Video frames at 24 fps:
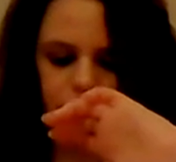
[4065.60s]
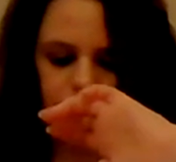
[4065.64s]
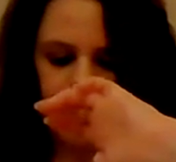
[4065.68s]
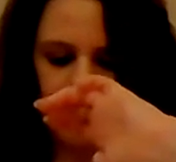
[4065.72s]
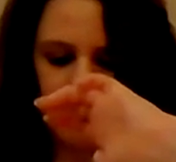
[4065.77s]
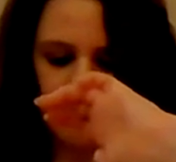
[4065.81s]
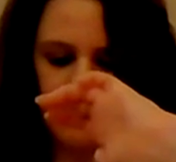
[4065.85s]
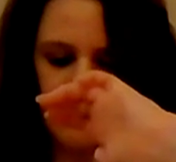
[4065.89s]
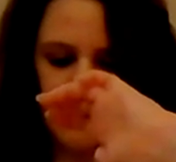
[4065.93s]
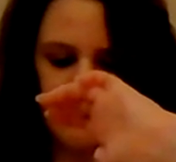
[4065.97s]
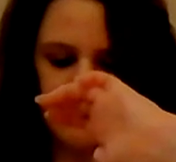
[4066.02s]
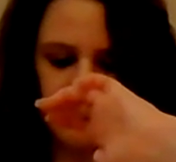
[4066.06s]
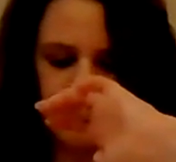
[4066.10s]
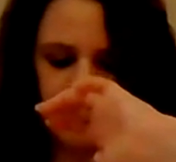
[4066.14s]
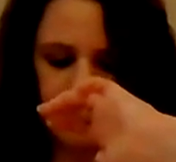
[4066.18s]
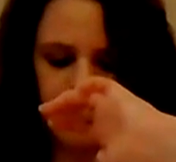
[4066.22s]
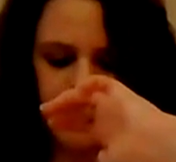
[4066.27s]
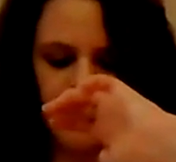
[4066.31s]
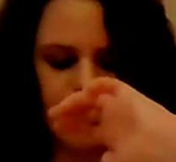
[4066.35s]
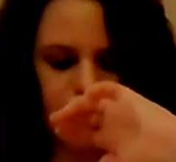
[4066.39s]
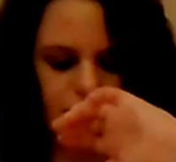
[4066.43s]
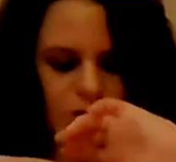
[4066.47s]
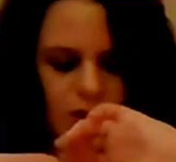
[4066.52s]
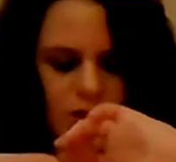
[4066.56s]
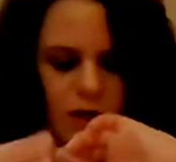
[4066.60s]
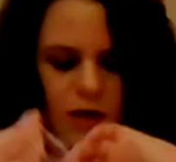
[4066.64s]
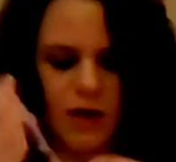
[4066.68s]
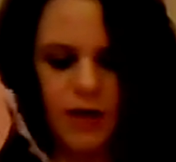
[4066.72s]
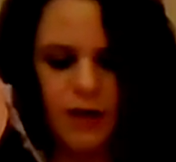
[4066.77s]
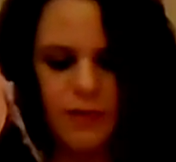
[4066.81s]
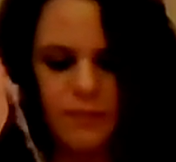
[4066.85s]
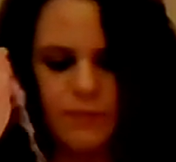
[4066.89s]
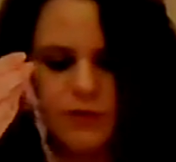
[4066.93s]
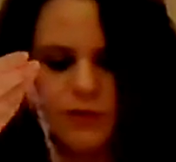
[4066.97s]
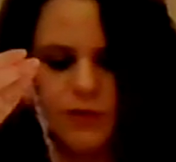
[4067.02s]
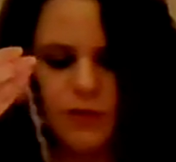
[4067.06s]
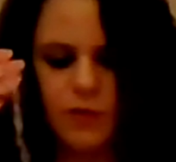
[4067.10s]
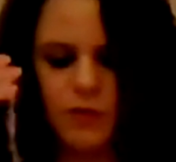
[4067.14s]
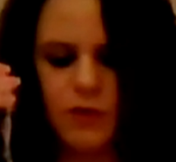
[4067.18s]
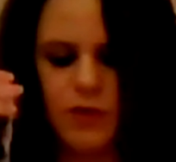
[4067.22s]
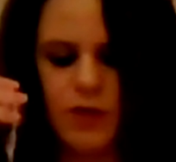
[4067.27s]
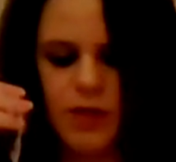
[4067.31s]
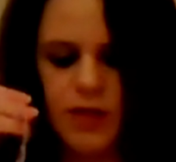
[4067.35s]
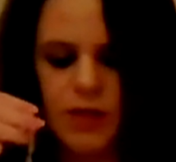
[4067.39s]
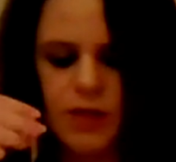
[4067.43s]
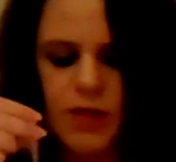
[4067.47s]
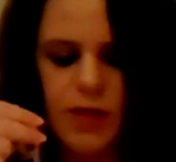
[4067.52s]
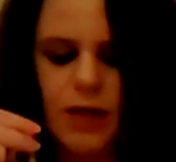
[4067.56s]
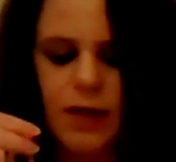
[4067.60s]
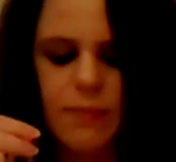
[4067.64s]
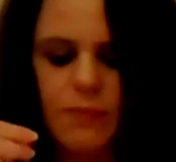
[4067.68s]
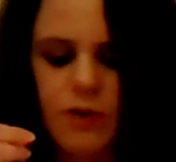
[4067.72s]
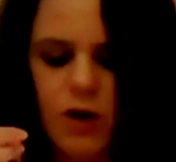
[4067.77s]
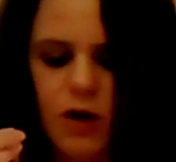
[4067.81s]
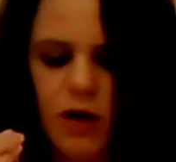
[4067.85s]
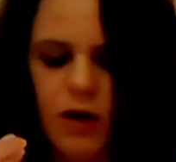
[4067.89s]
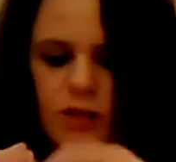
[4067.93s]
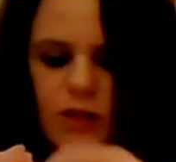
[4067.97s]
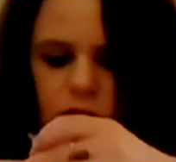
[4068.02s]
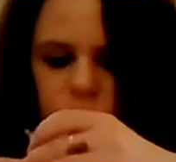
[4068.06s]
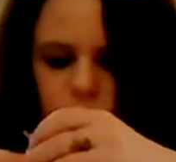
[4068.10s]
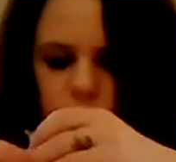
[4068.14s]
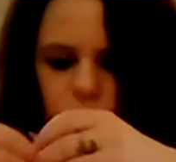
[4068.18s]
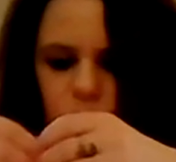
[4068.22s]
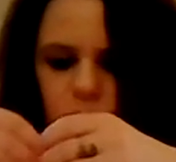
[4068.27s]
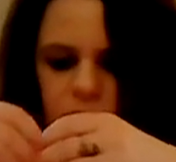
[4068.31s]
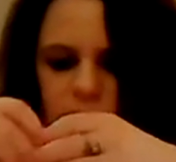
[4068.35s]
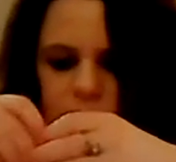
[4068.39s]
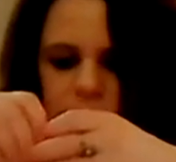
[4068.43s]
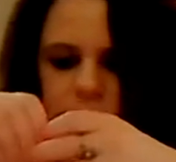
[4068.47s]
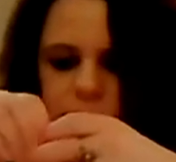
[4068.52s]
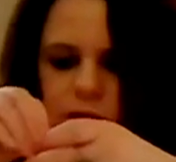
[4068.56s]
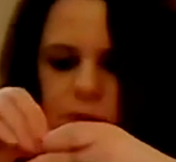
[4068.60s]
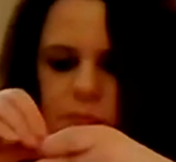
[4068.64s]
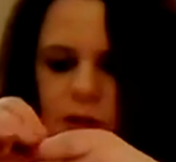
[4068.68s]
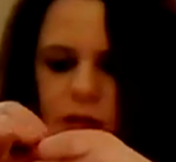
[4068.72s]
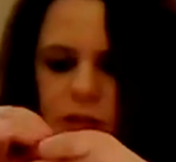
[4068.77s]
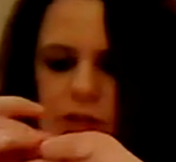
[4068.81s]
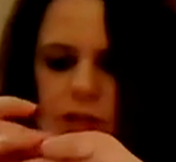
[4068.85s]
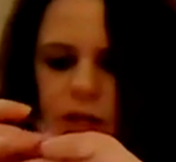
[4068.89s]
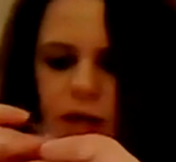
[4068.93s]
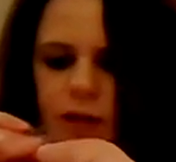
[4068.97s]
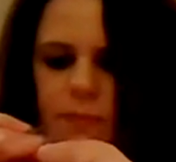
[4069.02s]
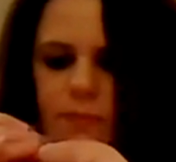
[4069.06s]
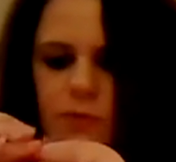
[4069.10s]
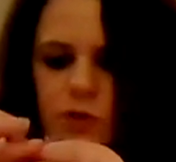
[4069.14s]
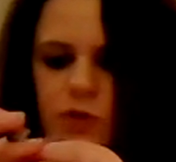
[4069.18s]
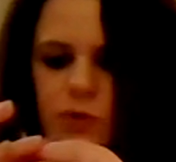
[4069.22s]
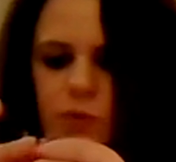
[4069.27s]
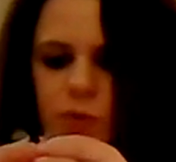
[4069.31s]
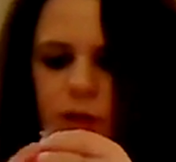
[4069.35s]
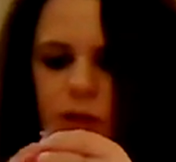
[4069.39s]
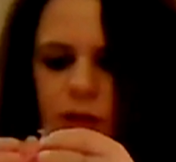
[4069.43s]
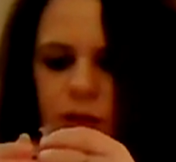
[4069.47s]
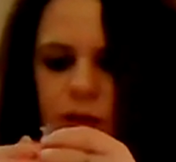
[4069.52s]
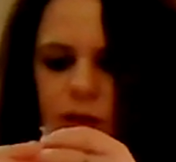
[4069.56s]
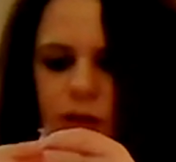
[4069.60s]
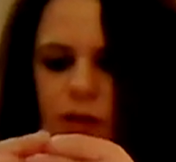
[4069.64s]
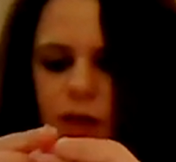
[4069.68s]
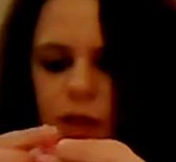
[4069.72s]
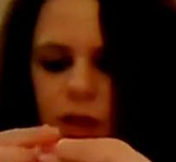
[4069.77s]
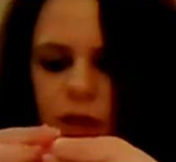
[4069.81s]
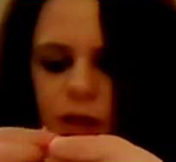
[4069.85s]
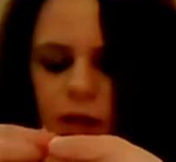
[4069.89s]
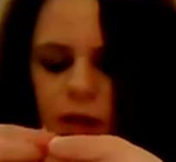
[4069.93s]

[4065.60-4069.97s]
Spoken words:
of them at the same time. So then I'm not wasting my time doing